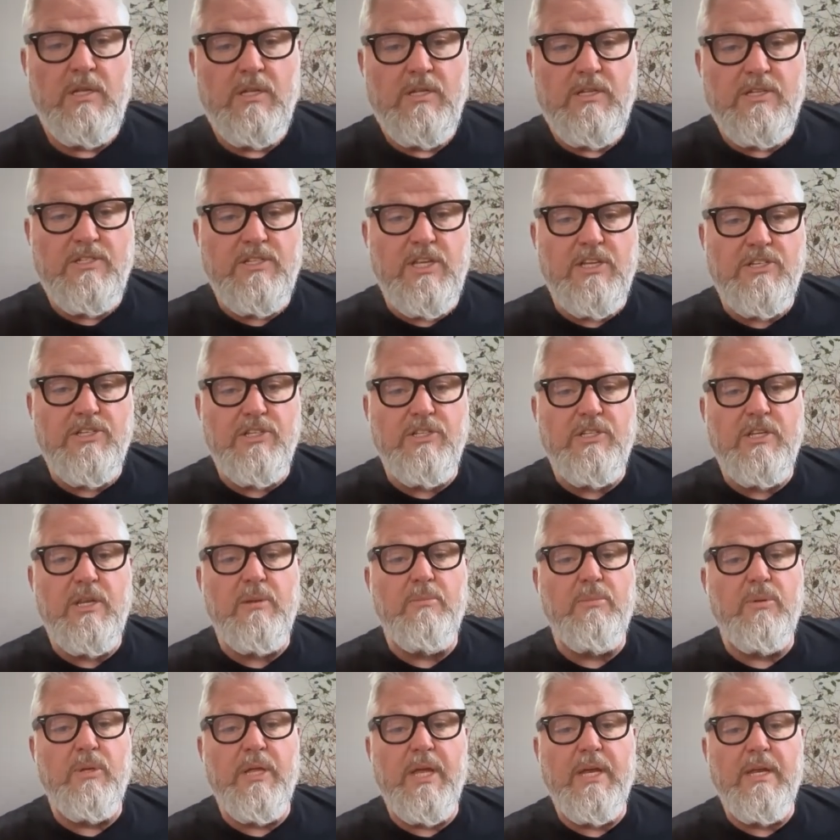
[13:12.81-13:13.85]
The Session 10
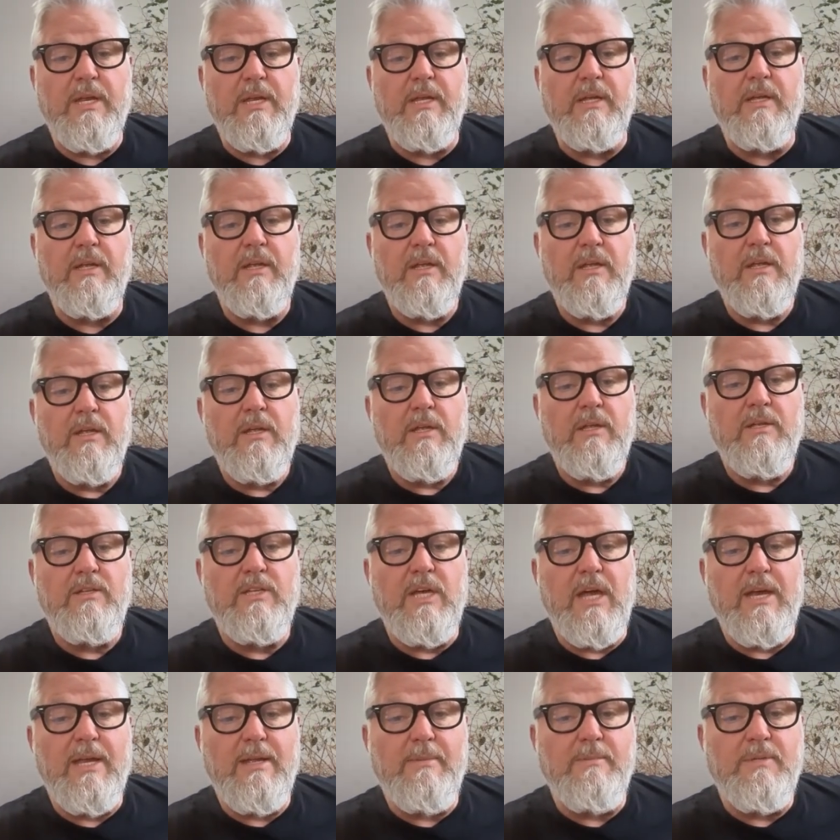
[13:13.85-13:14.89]

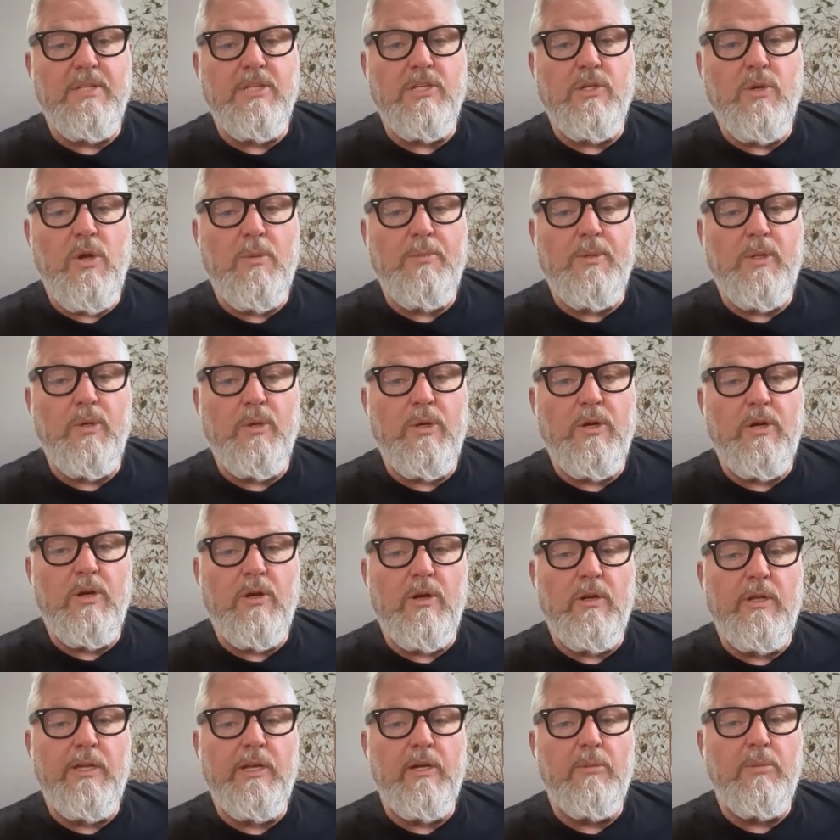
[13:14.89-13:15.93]
planning.mdu uploaded
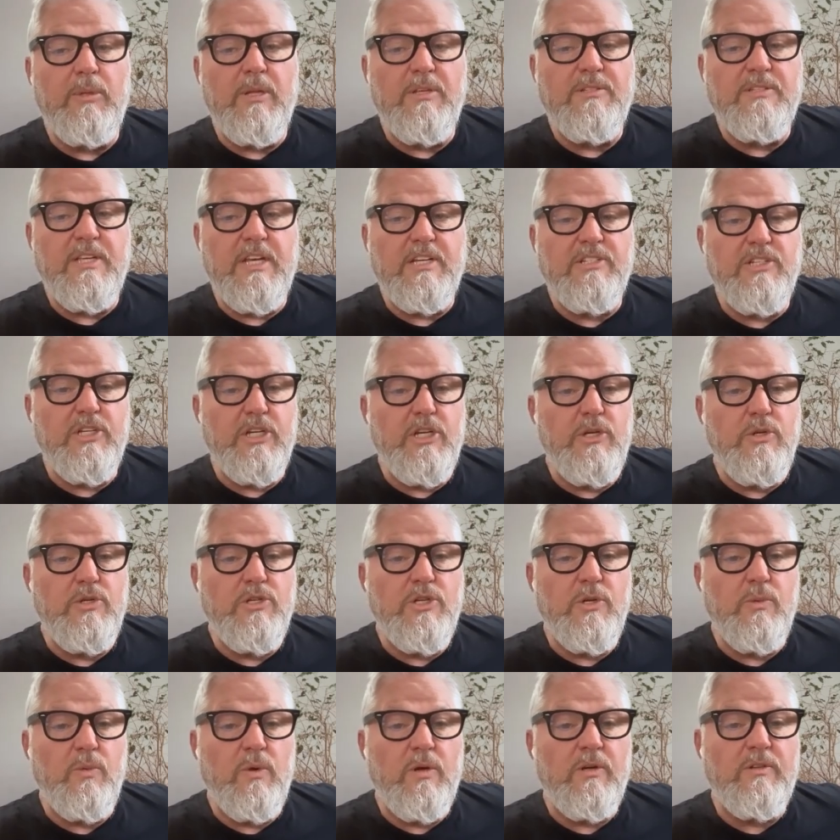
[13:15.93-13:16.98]
earlier plus
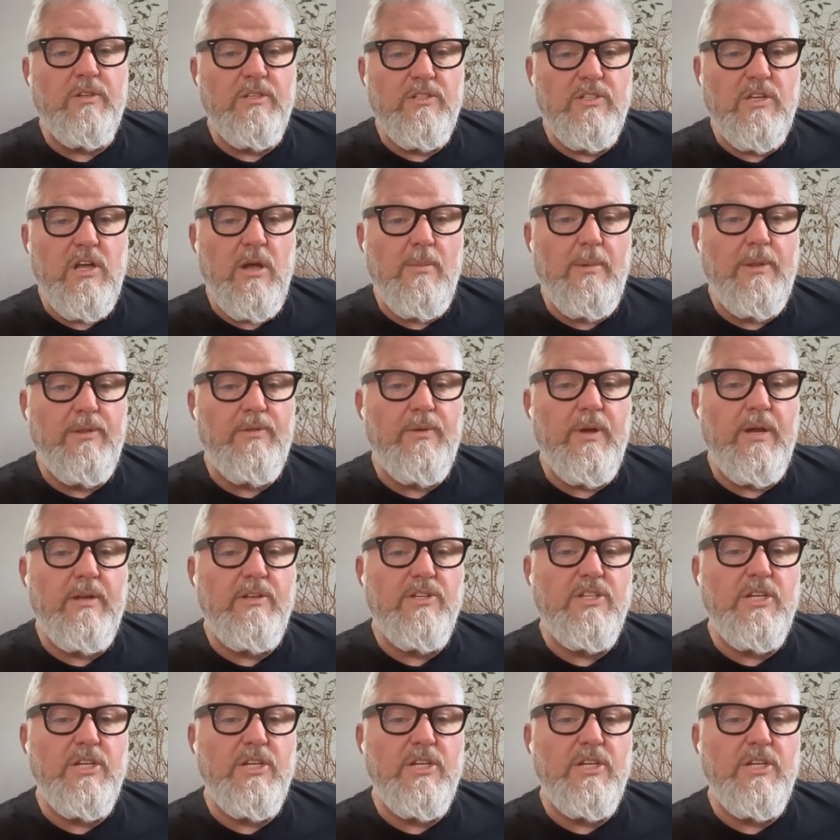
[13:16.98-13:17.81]
execution work, this Comet thread.